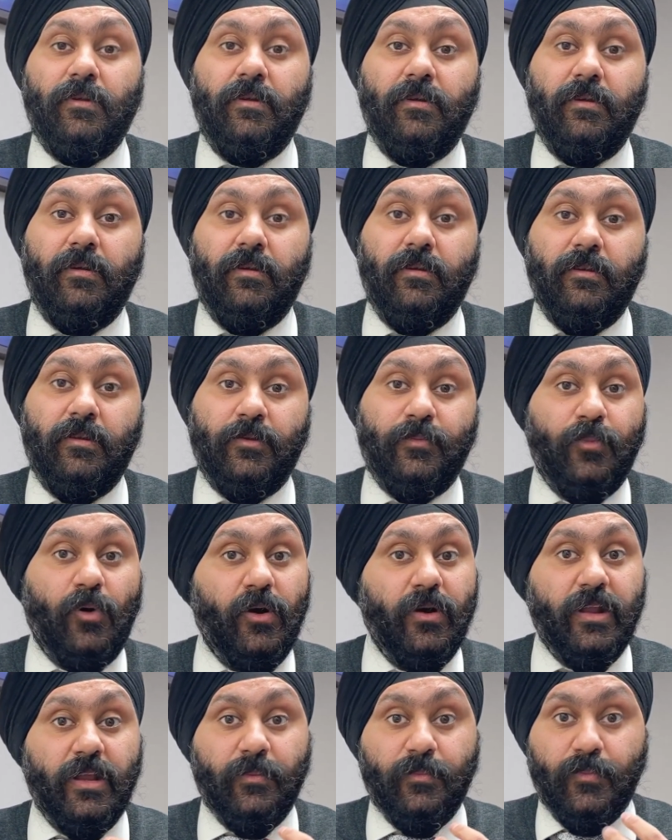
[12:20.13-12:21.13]

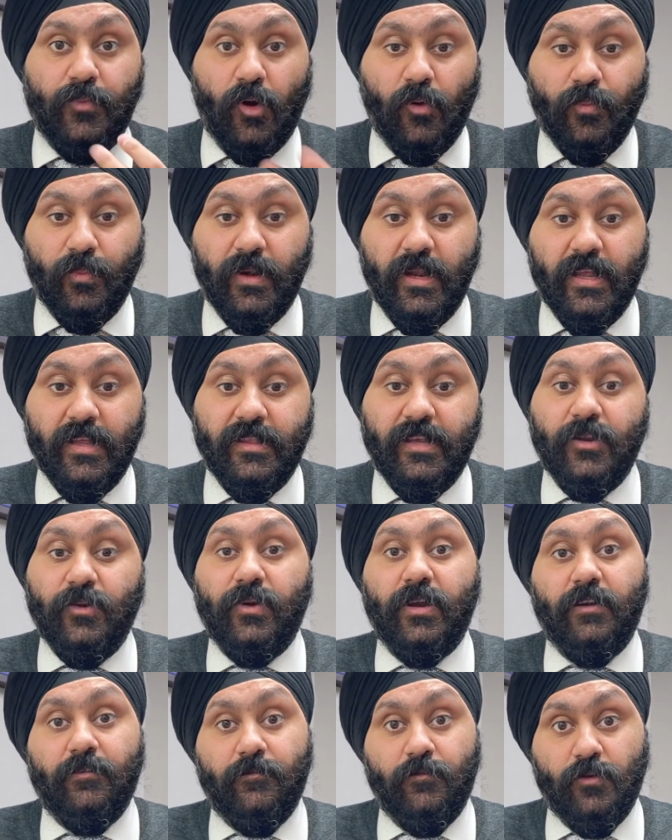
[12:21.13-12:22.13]
responding promptly, then you
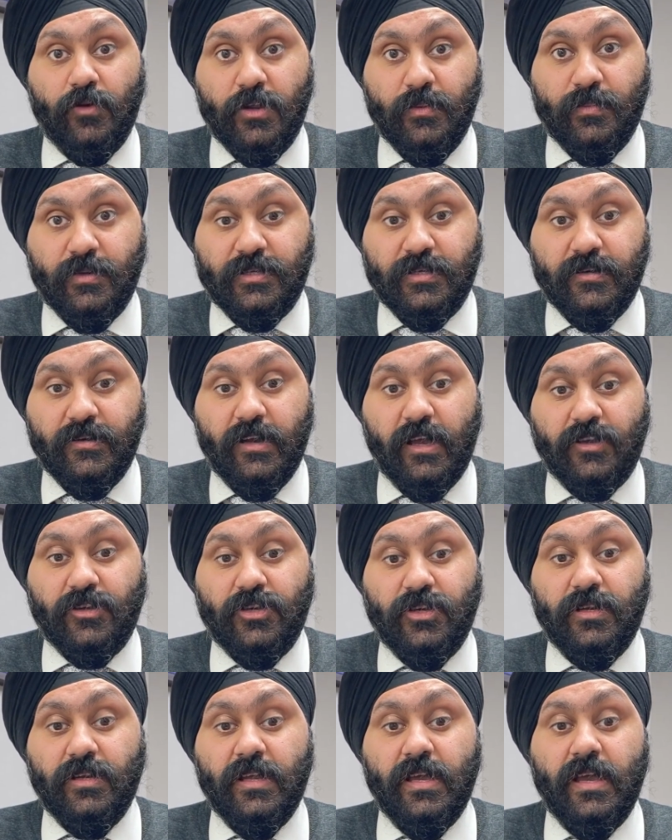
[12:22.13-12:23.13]
get 40%
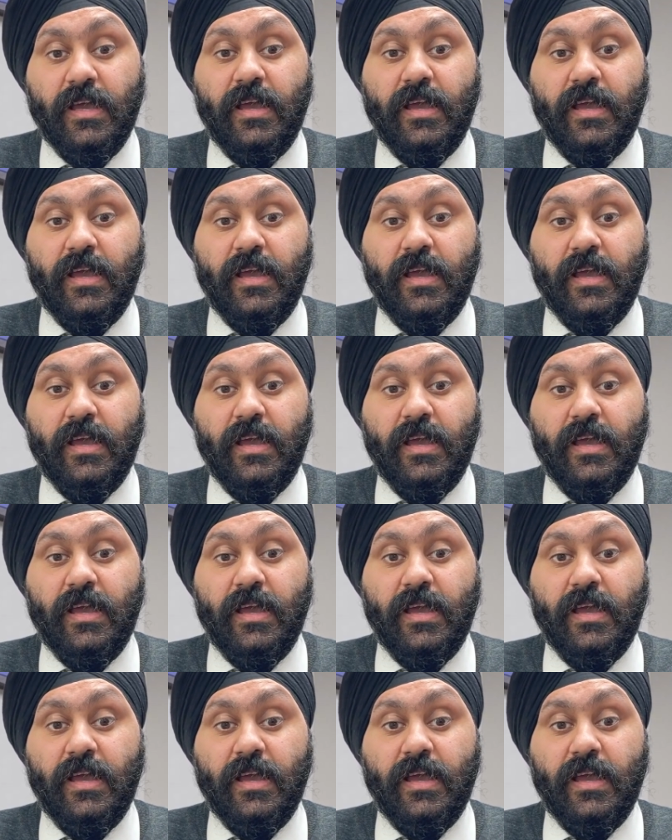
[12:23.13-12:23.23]
reduction.